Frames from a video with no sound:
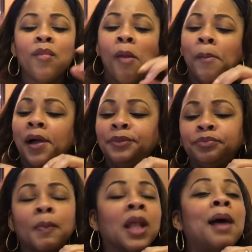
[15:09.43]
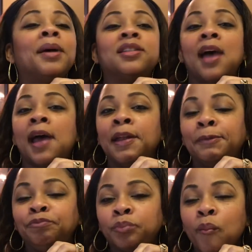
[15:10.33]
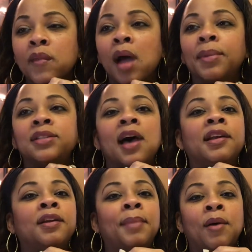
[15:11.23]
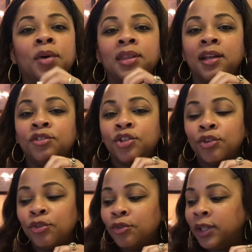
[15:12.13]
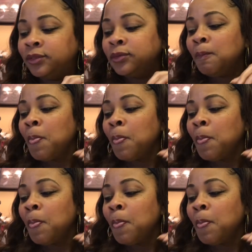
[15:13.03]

And I'm excited. I'm excited about what they do and